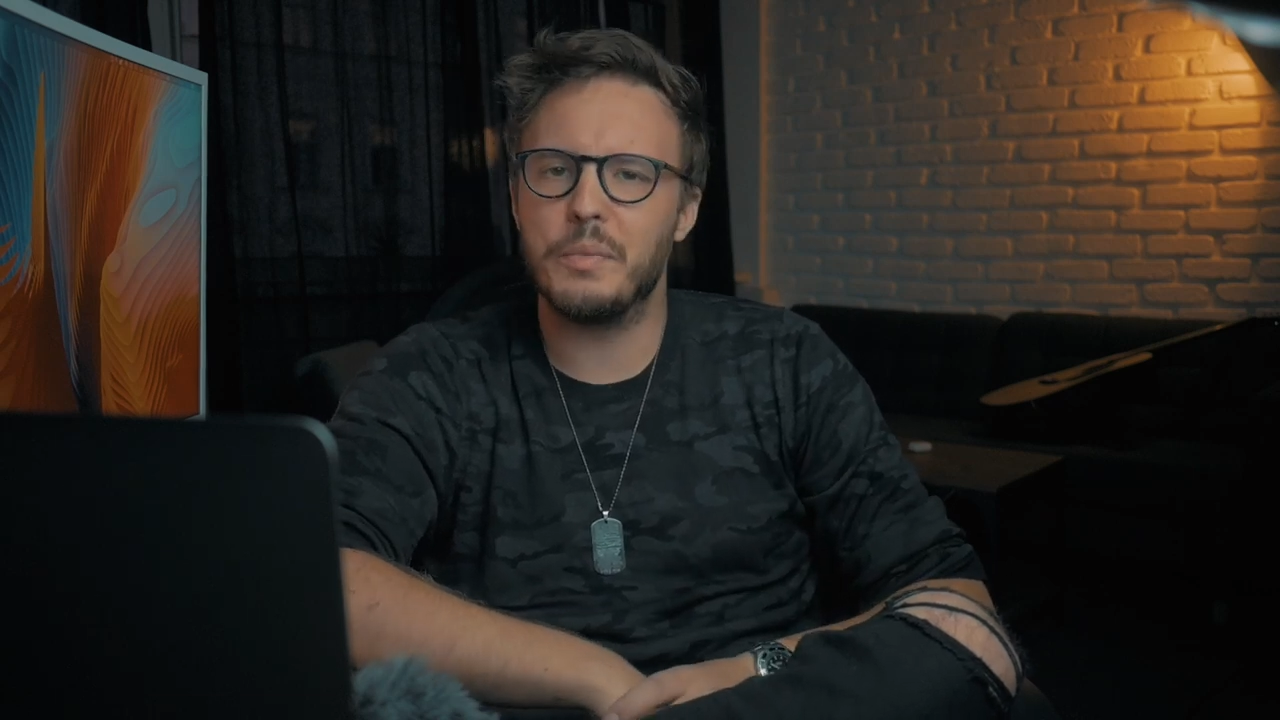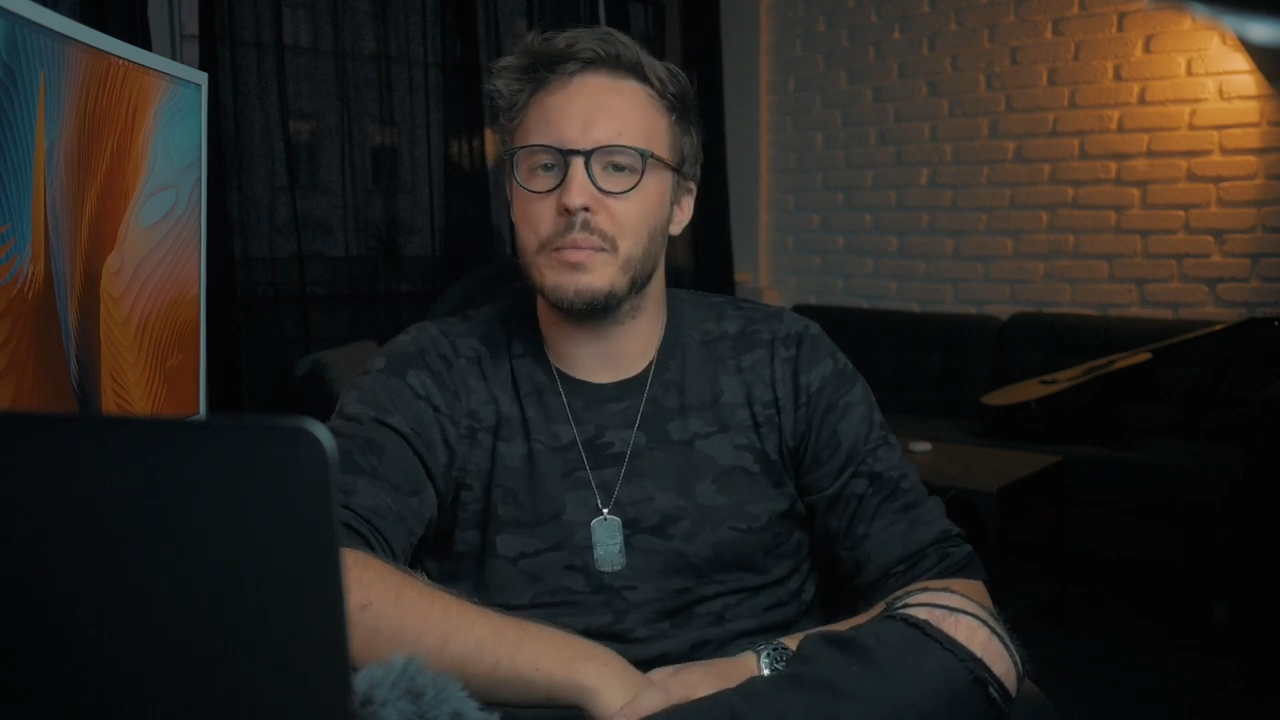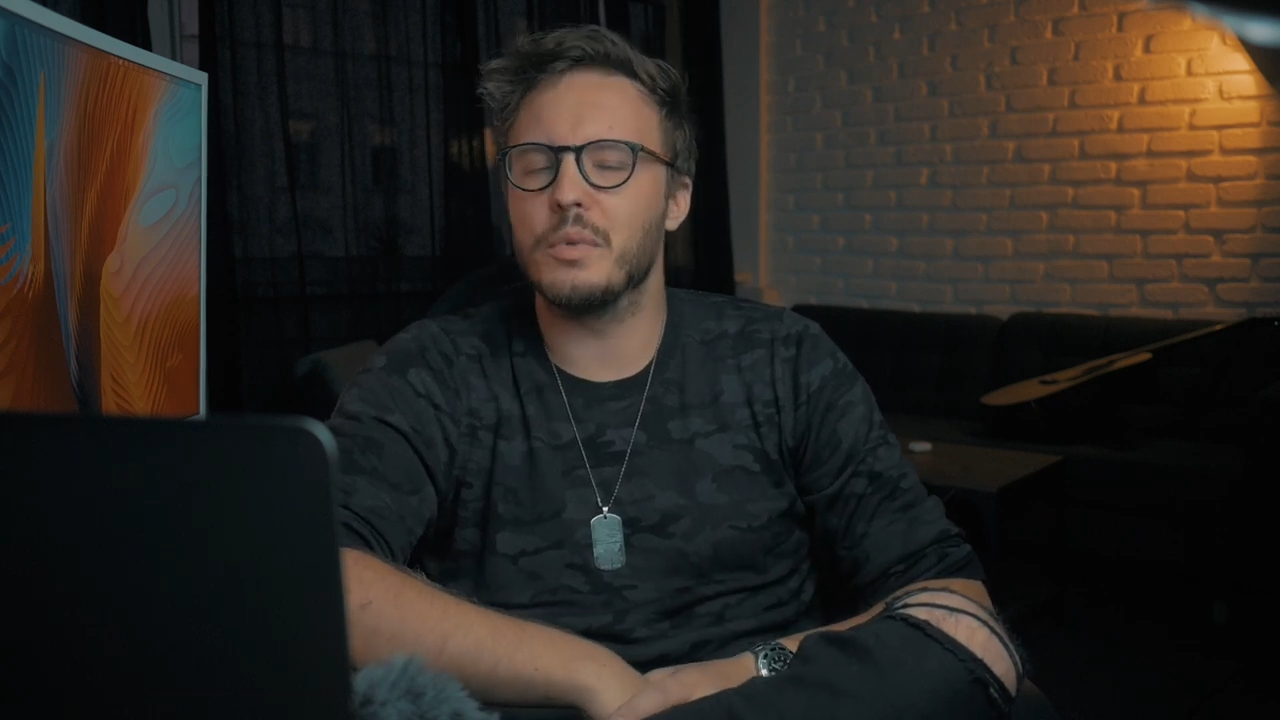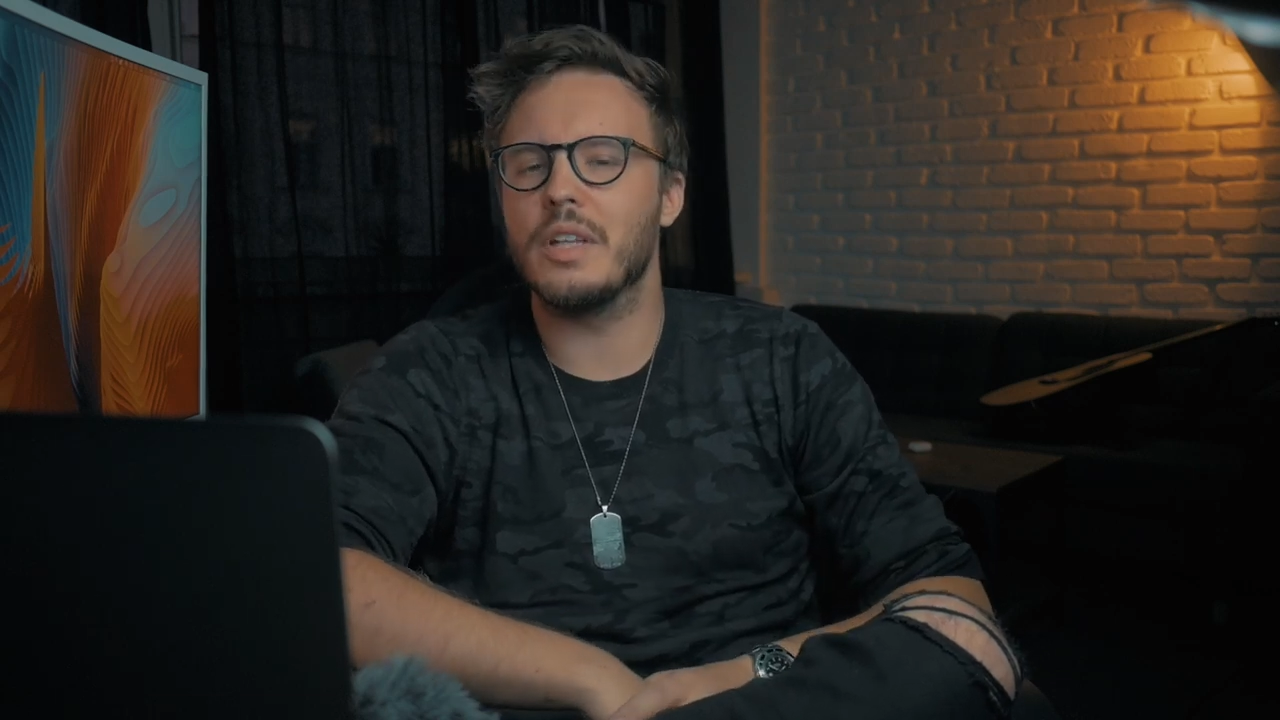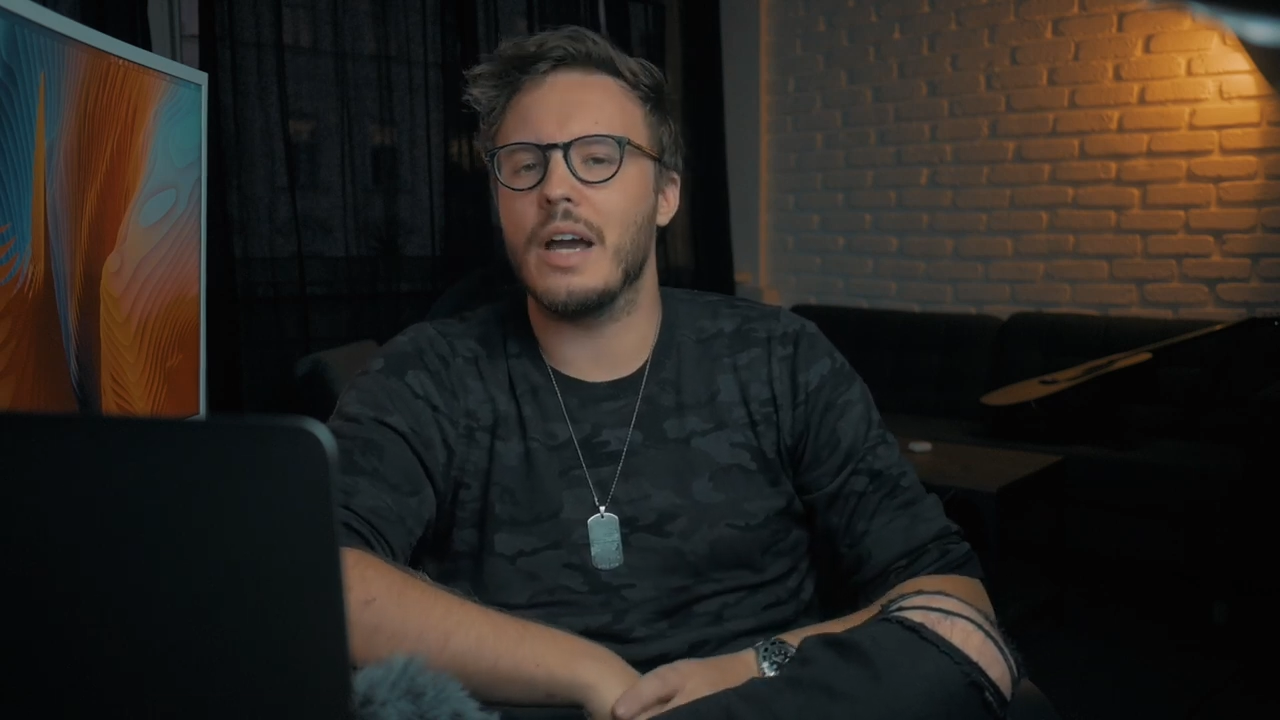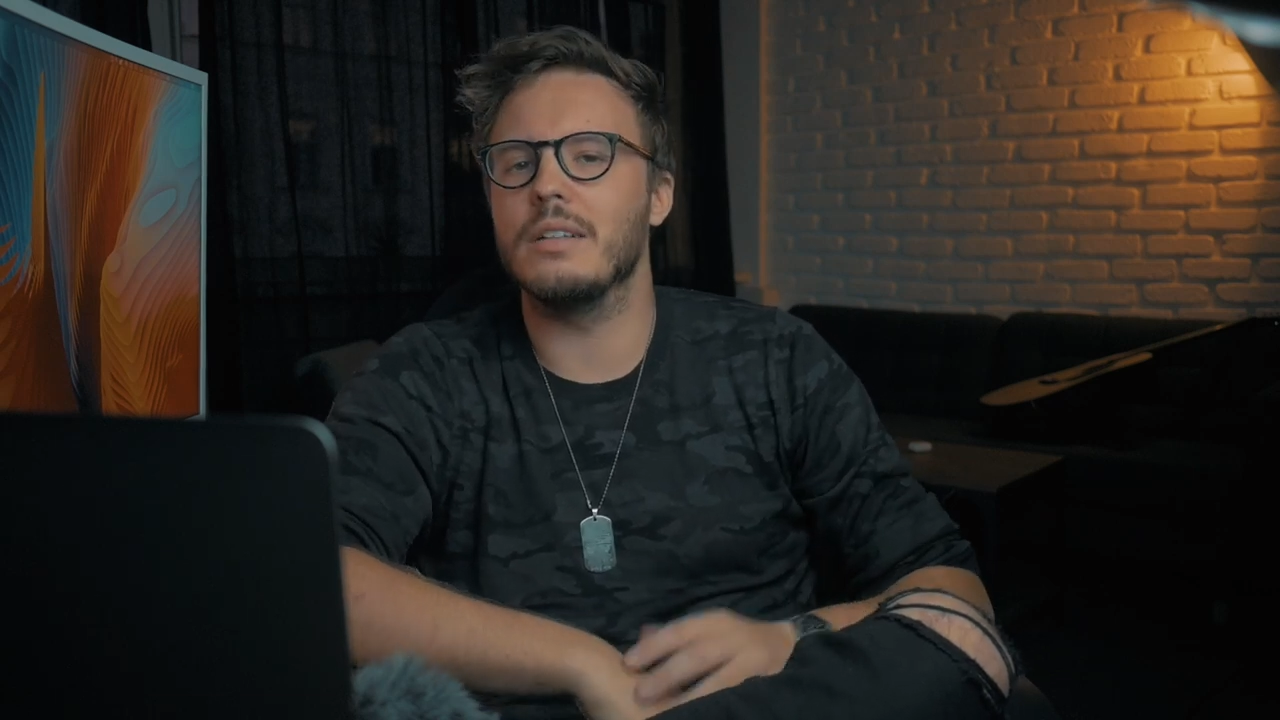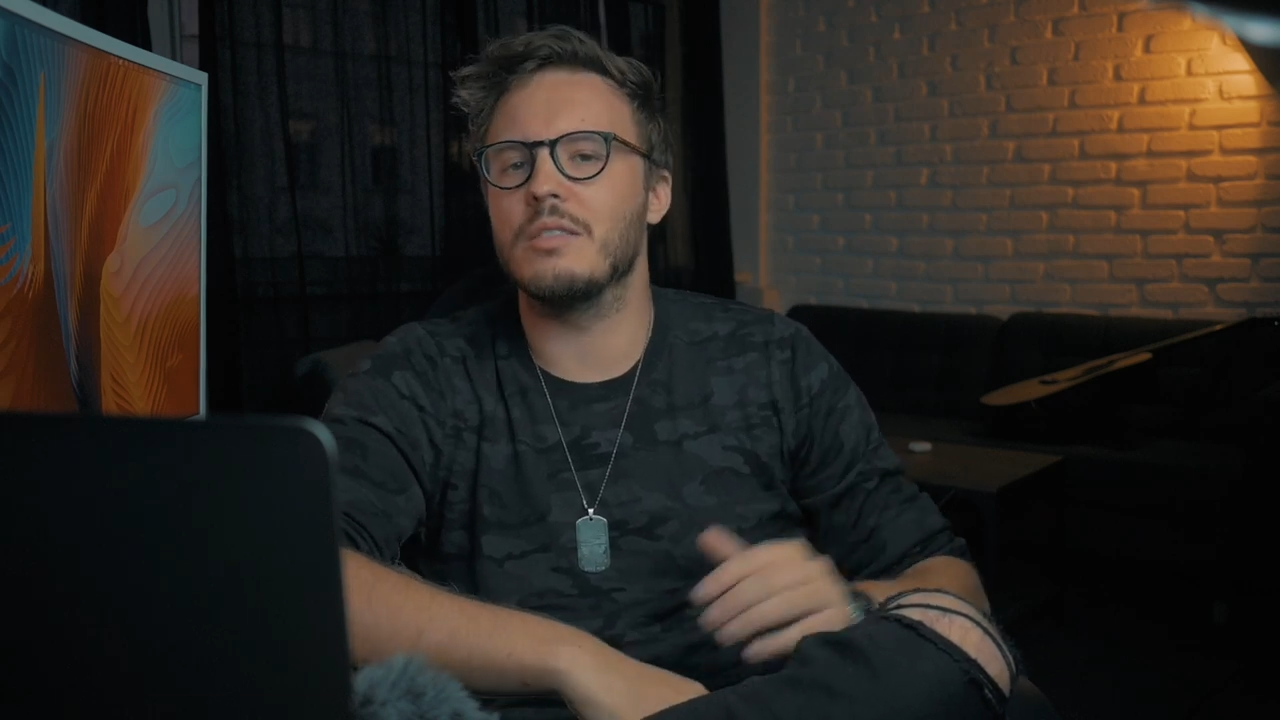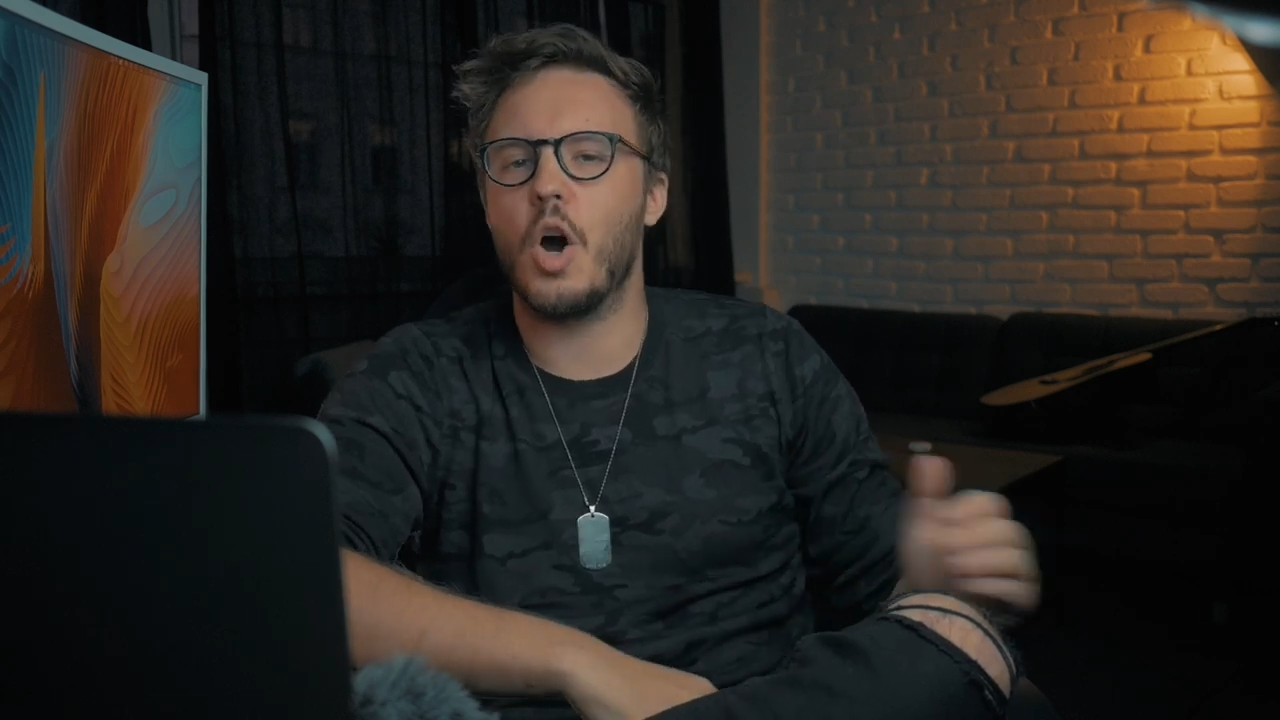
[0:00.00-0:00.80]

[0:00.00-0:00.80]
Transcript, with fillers: people that